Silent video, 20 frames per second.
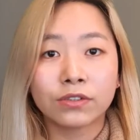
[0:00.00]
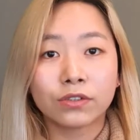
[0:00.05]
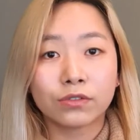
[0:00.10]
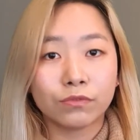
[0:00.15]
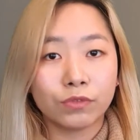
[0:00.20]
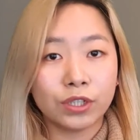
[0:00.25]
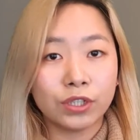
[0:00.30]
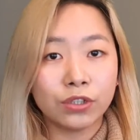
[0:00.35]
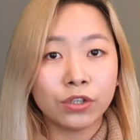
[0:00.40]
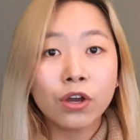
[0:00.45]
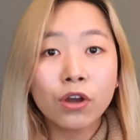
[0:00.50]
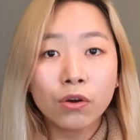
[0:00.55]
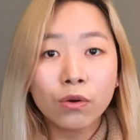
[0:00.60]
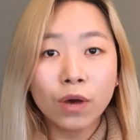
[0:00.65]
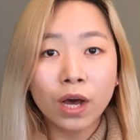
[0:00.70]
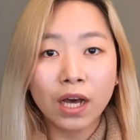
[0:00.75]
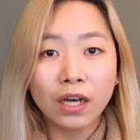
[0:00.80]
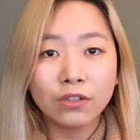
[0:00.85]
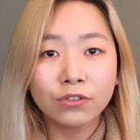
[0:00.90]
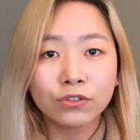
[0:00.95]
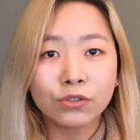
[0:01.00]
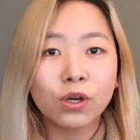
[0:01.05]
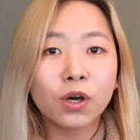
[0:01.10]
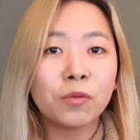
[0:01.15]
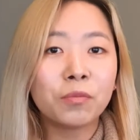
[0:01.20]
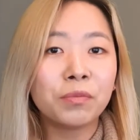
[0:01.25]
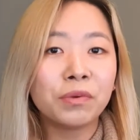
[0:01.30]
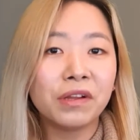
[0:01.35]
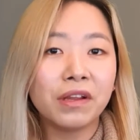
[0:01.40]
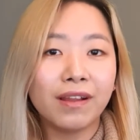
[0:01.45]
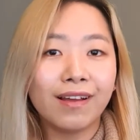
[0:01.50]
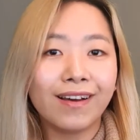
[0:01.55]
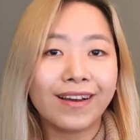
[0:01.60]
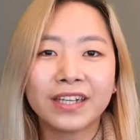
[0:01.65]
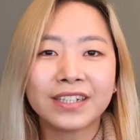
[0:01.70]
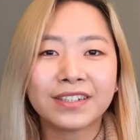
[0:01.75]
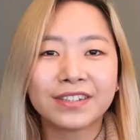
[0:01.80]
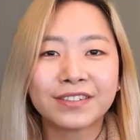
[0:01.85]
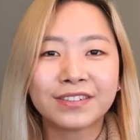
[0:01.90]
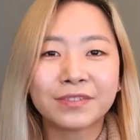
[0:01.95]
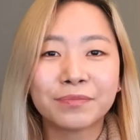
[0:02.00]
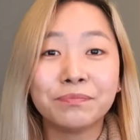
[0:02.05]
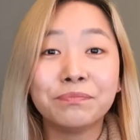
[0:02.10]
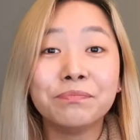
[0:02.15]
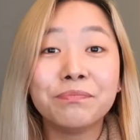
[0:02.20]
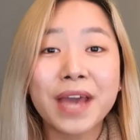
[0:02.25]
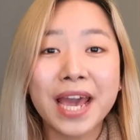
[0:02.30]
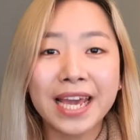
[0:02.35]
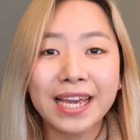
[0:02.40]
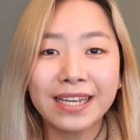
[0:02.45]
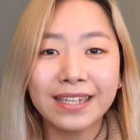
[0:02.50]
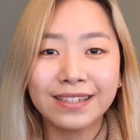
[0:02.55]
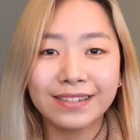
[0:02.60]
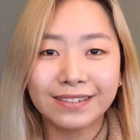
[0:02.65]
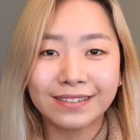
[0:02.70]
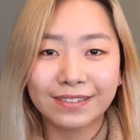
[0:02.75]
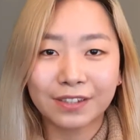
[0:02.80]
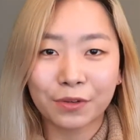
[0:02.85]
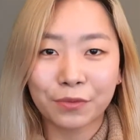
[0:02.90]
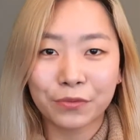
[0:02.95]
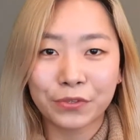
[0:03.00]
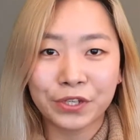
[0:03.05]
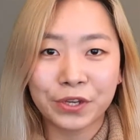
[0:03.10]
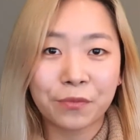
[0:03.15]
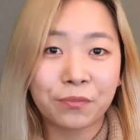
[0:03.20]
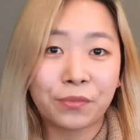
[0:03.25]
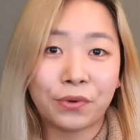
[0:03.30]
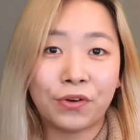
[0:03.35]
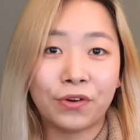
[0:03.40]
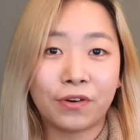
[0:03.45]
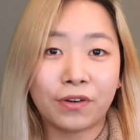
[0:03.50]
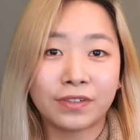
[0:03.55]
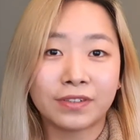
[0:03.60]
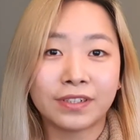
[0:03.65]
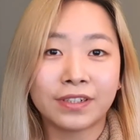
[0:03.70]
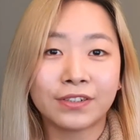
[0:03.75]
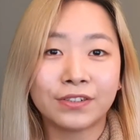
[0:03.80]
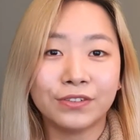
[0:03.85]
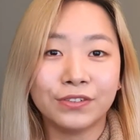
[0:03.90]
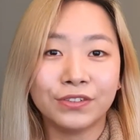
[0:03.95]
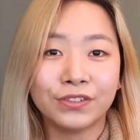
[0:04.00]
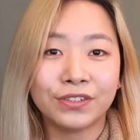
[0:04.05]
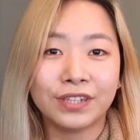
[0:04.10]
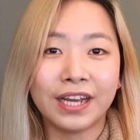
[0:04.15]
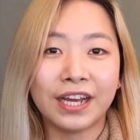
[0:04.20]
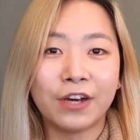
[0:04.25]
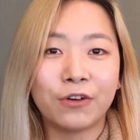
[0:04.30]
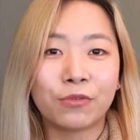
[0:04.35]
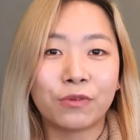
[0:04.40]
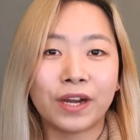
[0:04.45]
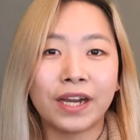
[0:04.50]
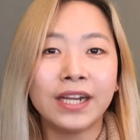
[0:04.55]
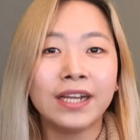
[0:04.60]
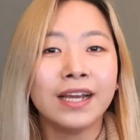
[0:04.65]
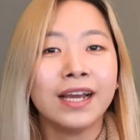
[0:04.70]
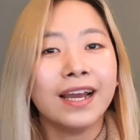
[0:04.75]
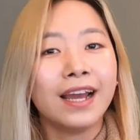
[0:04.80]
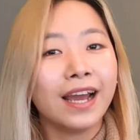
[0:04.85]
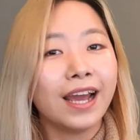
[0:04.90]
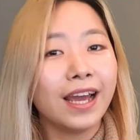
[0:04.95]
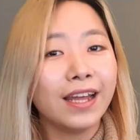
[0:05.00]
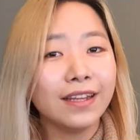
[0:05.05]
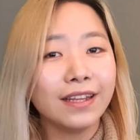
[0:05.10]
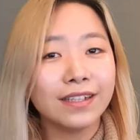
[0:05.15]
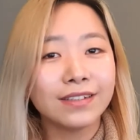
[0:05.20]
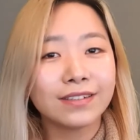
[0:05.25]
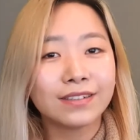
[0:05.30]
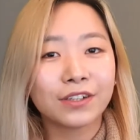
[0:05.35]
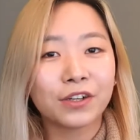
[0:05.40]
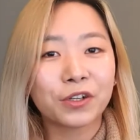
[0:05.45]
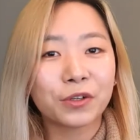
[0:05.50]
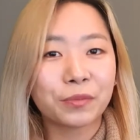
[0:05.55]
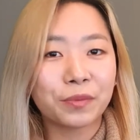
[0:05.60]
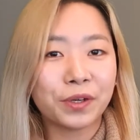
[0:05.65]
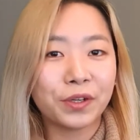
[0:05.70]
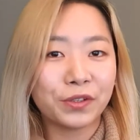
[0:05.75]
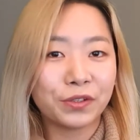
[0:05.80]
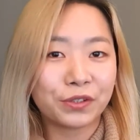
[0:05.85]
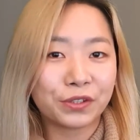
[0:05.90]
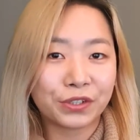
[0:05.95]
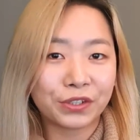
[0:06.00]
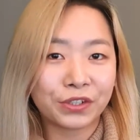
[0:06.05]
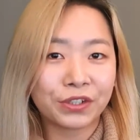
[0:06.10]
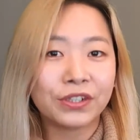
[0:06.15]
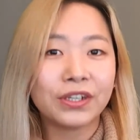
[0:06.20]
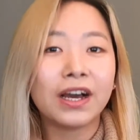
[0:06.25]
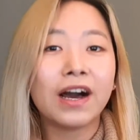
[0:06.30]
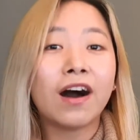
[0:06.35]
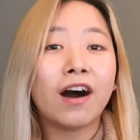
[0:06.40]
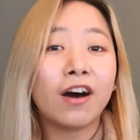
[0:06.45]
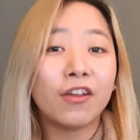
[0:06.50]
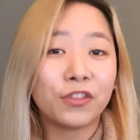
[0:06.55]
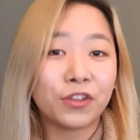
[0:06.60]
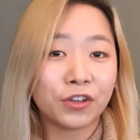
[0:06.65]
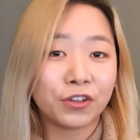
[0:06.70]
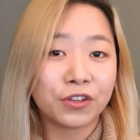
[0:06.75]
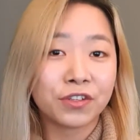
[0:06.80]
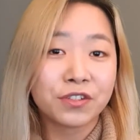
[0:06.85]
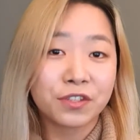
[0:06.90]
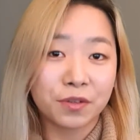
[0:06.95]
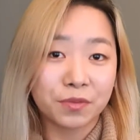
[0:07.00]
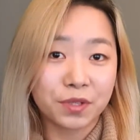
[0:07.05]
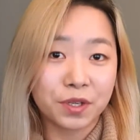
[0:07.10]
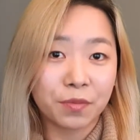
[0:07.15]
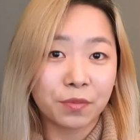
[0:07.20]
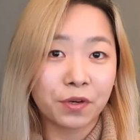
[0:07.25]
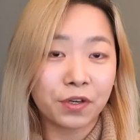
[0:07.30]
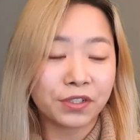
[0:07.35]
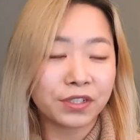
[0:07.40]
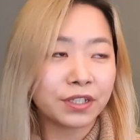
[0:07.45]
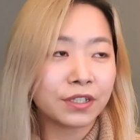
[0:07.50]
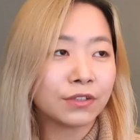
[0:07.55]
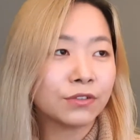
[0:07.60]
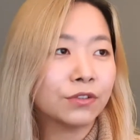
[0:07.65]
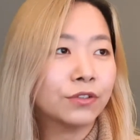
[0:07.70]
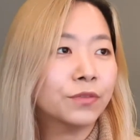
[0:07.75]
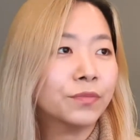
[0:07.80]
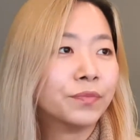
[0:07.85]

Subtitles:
we know how to apply this main subject particles now, right? And let's talk about the other subject particle,